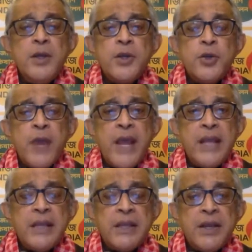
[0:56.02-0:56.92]

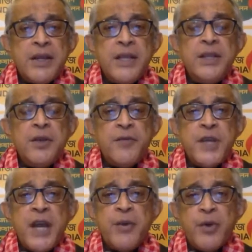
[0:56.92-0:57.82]
Today, 13th of
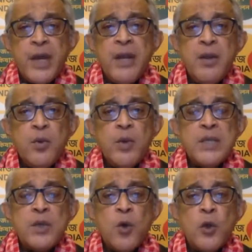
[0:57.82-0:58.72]
January,
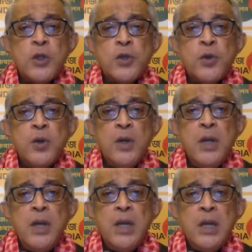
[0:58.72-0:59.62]
was also
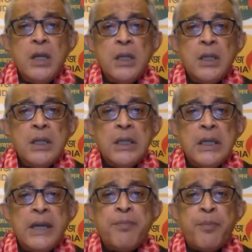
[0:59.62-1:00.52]

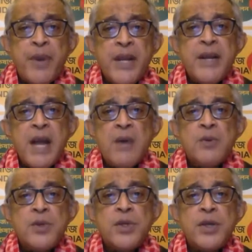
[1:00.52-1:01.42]
a
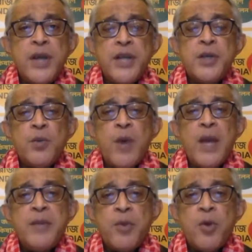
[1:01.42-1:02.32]
pre-announced
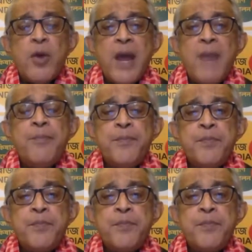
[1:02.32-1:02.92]
nationwide program